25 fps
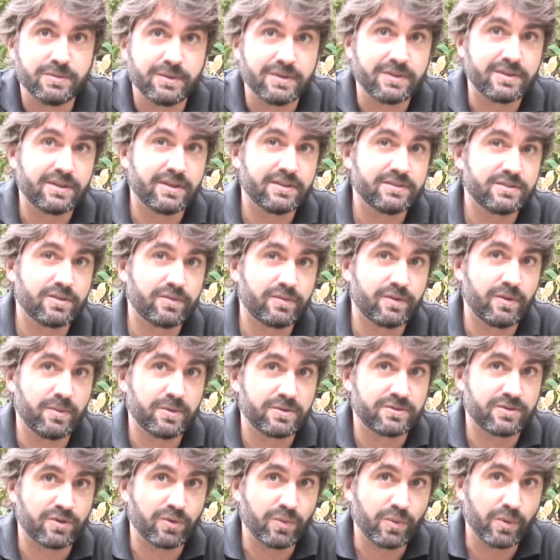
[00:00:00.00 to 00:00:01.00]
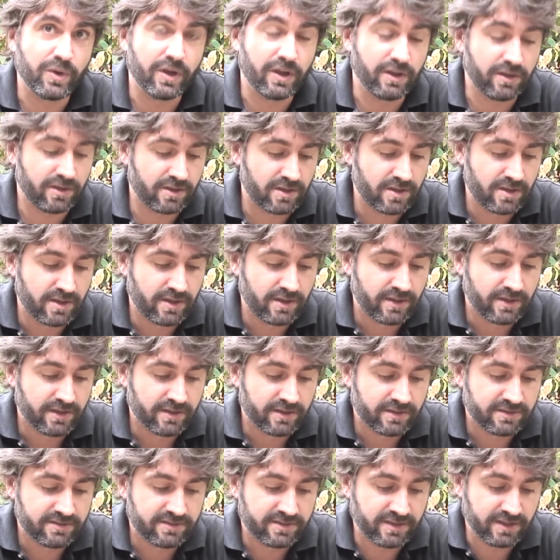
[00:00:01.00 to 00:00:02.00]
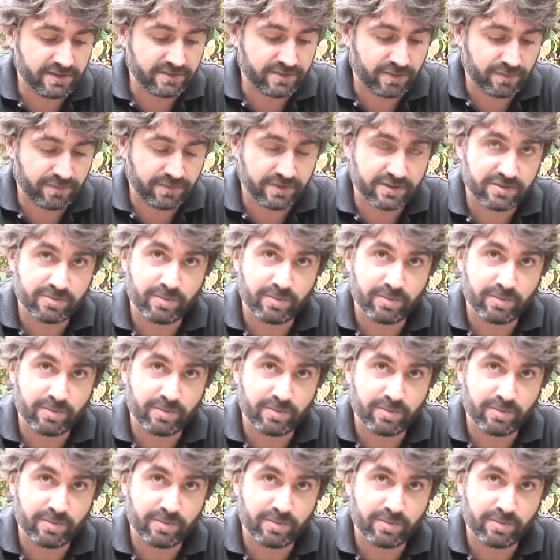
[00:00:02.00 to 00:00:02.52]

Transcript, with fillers: even tens of kilometers away, seeds of this